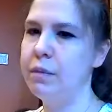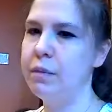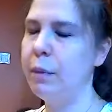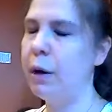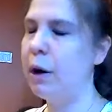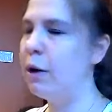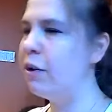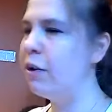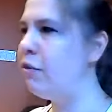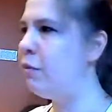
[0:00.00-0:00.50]

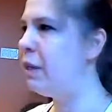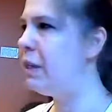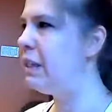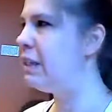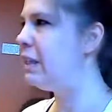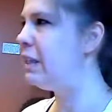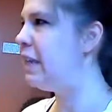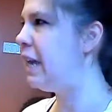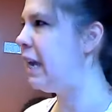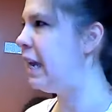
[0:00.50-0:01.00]
Part of me
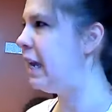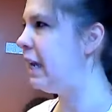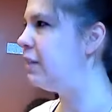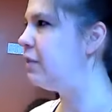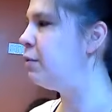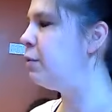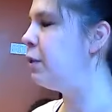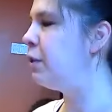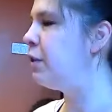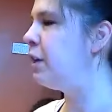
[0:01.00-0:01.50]

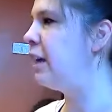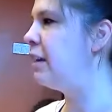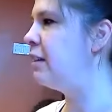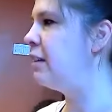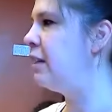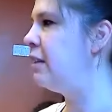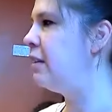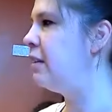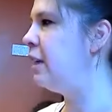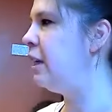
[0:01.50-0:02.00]
stays with that
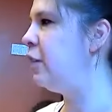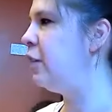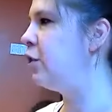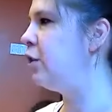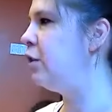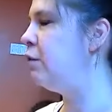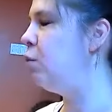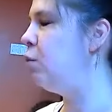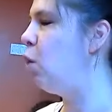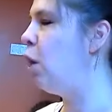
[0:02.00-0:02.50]

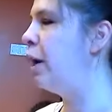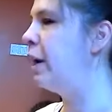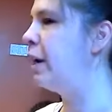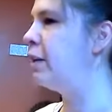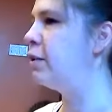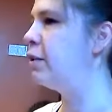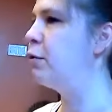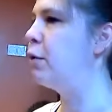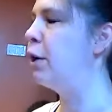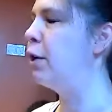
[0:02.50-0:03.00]
sensation of
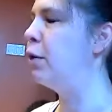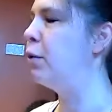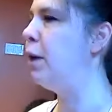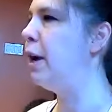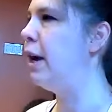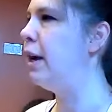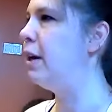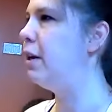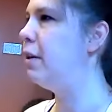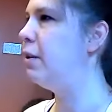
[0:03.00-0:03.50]
wanting to run
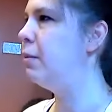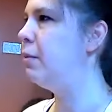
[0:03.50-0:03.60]
away.